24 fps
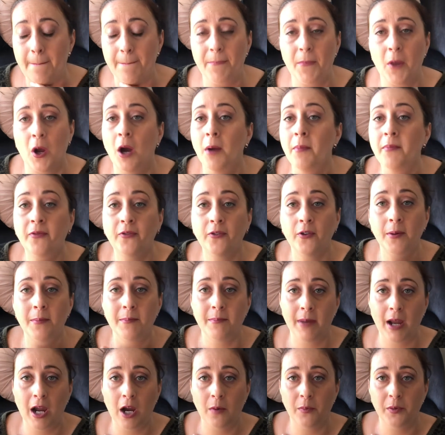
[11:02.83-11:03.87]
I'm from
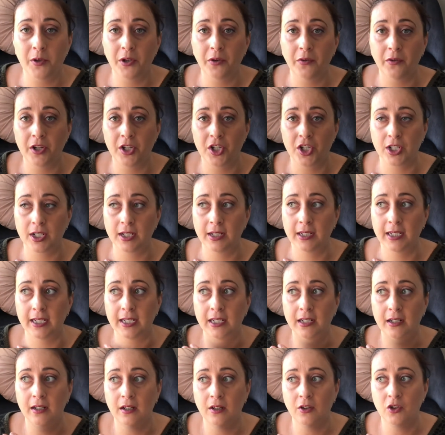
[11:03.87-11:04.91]
Melbourne
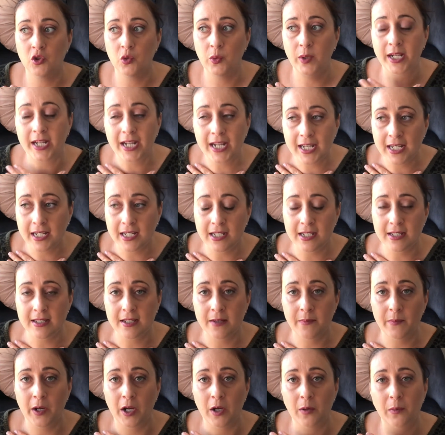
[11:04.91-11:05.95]
originally, 28 years
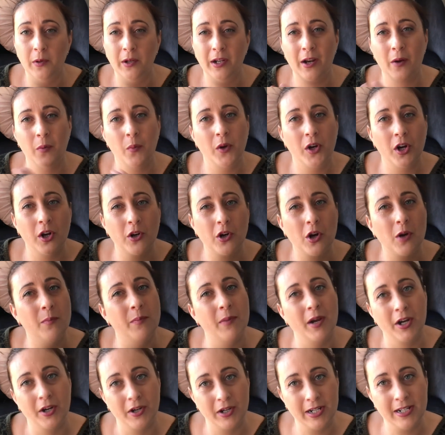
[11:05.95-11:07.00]
in Melbourne, and when I got
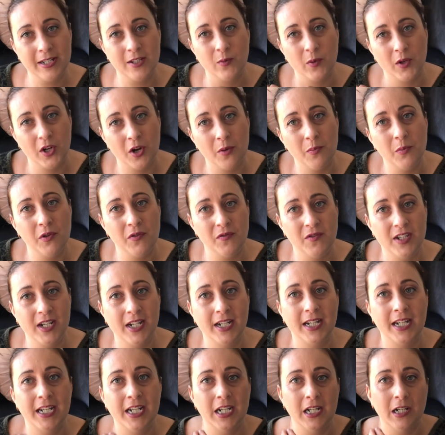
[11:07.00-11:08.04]
married is when I moved down
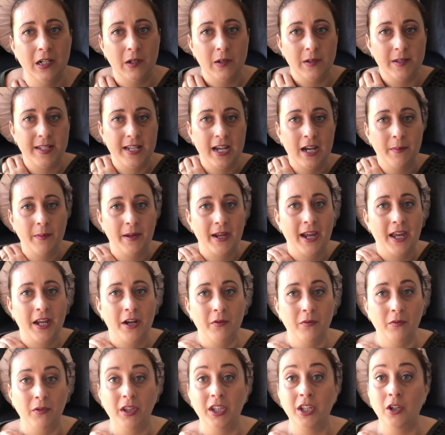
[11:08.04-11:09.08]
here because hubby had a
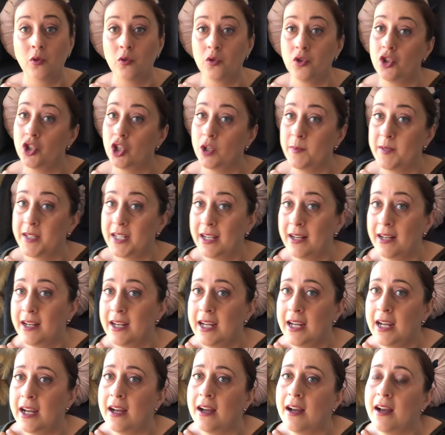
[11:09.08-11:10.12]
really good job down
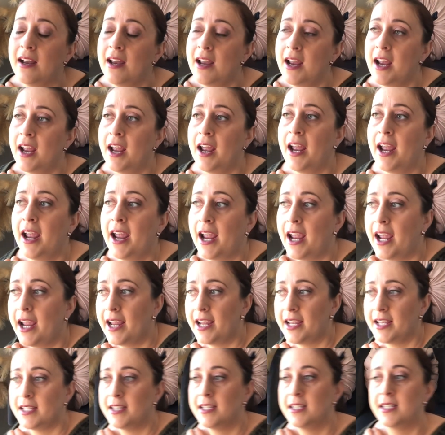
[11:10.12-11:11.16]
here,
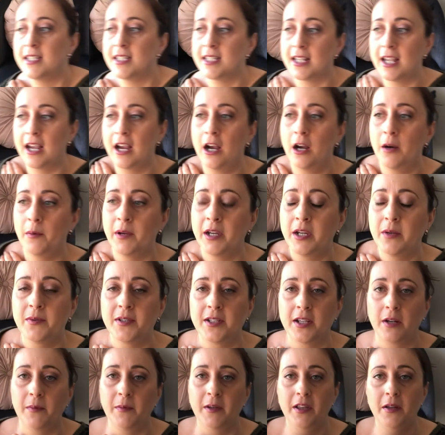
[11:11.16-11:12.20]
and he was
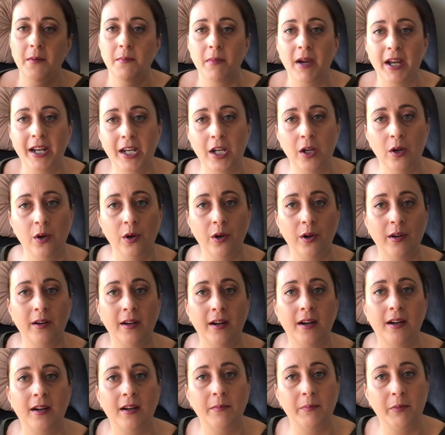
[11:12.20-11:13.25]
going to be the money
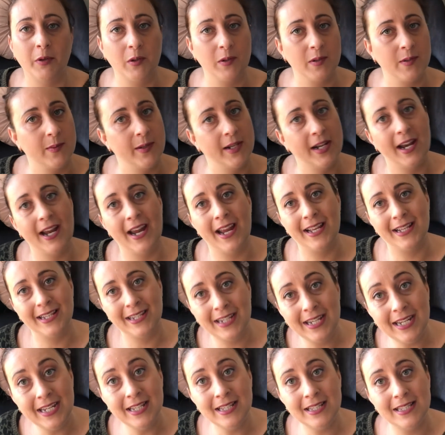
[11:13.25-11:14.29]
earner because when I had
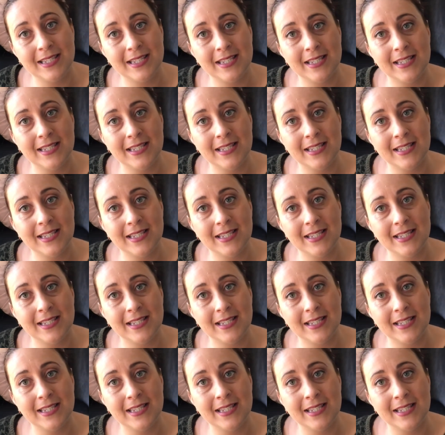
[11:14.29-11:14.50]
kids,